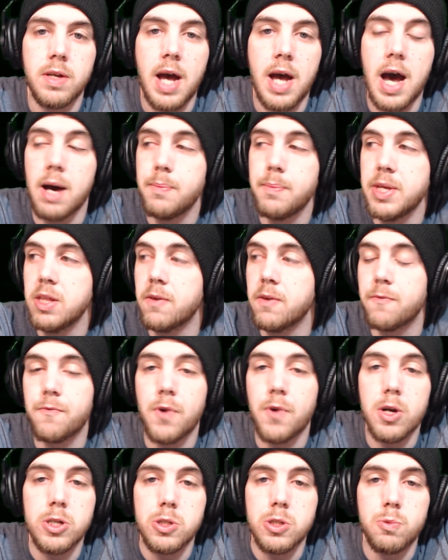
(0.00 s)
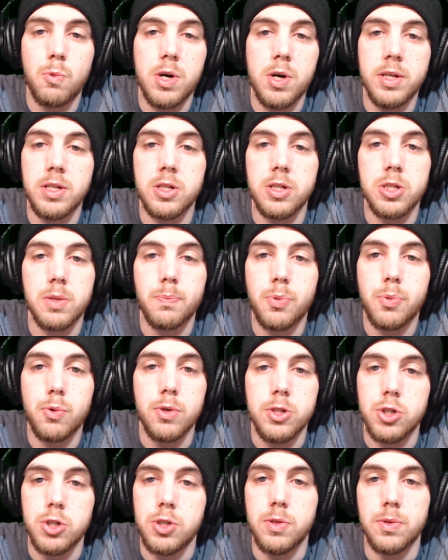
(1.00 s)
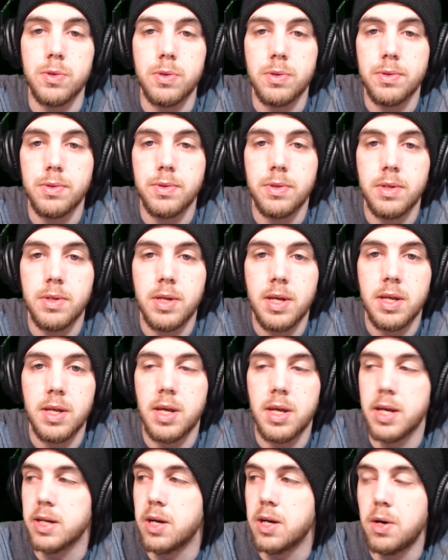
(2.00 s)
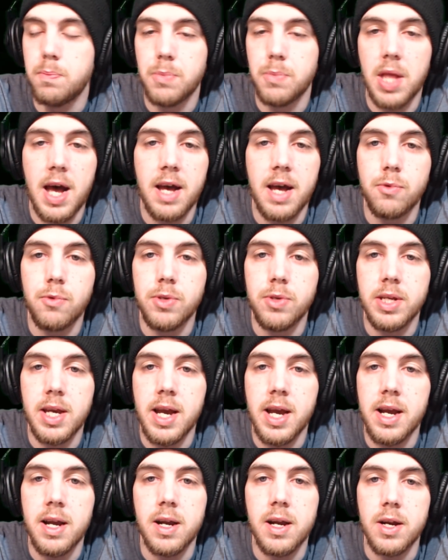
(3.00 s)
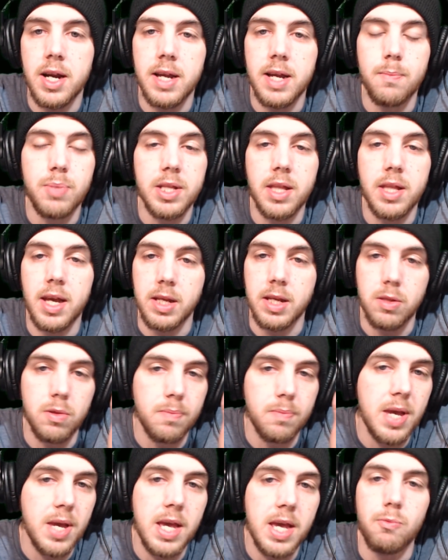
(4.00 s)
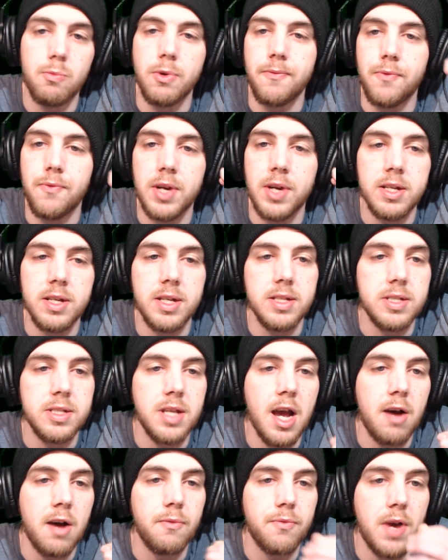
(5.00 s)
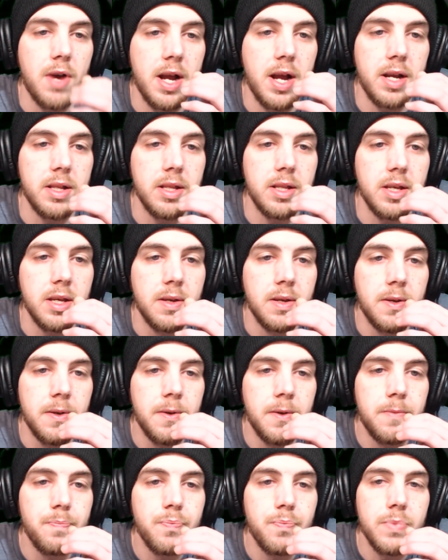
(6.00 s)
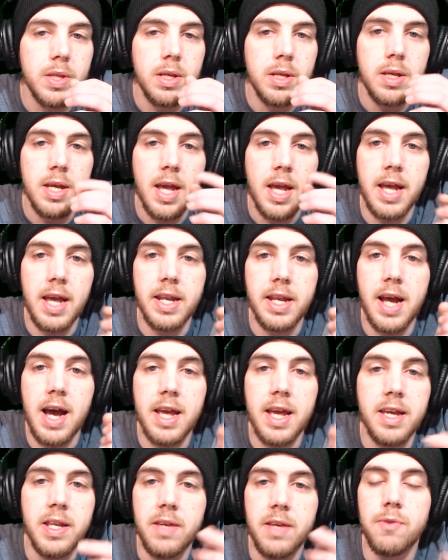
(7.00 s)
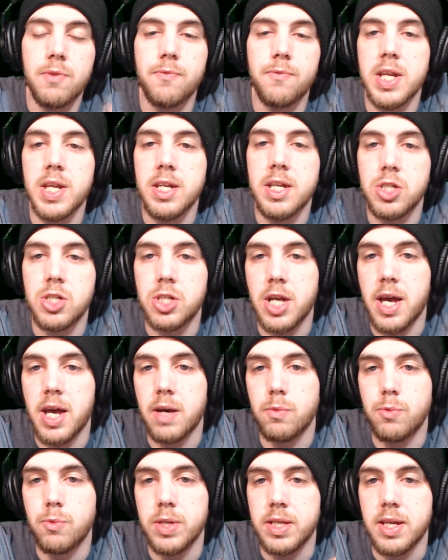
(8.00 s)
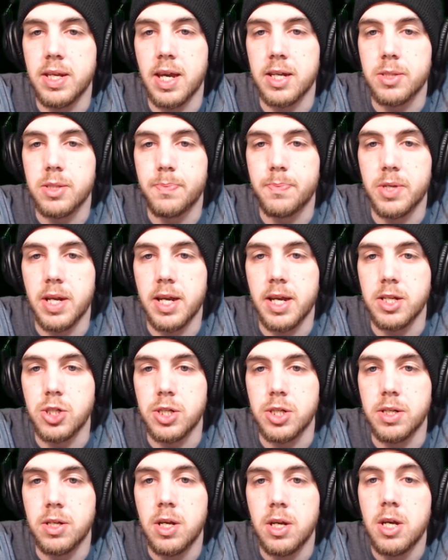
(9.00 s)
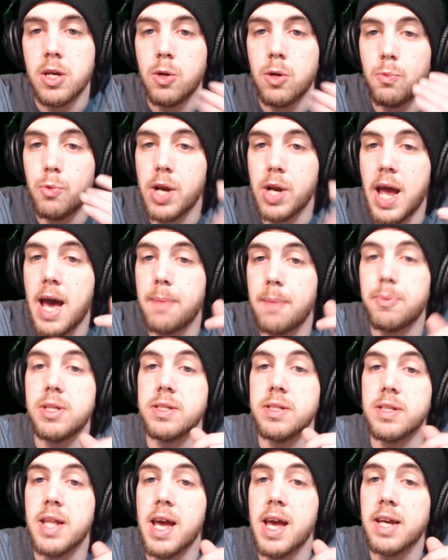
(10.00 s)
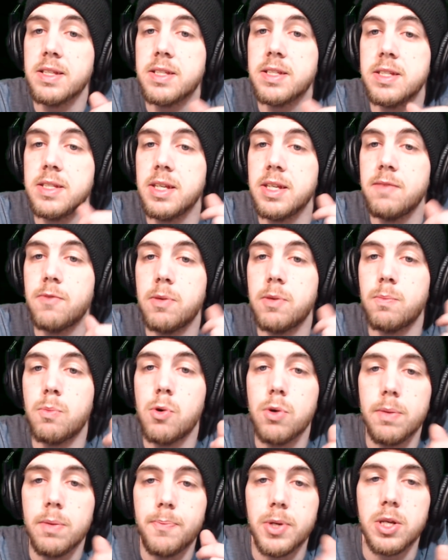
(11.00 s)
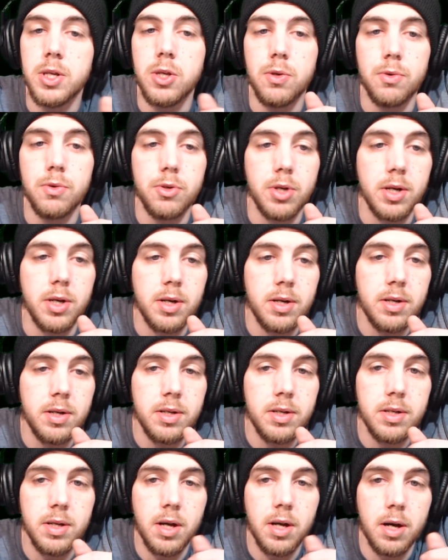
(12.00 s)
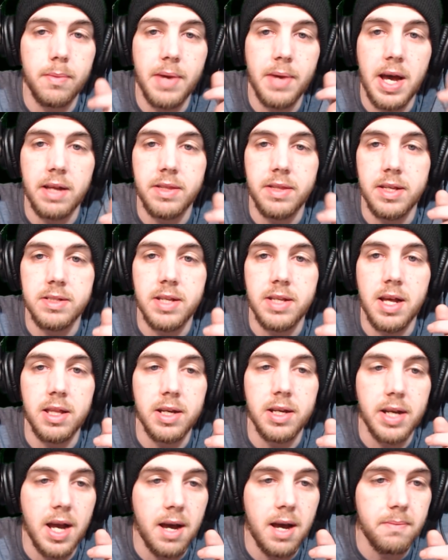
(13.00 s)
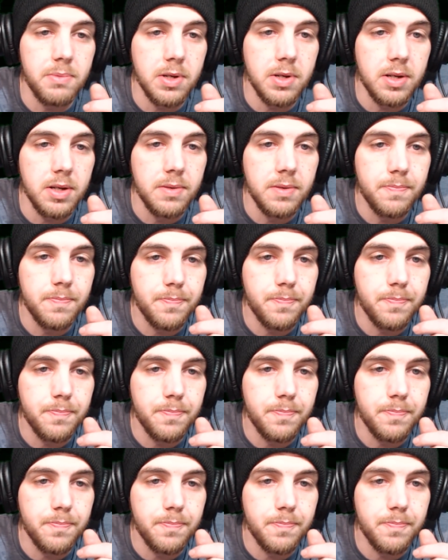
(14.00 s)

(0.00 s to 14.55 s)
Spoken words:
I'll be the first one to support you and come live on the air and be like, man, we figured this out finally. And I ain't even finished yet with the explanation. What happens next is even more peculiar about this helicopter.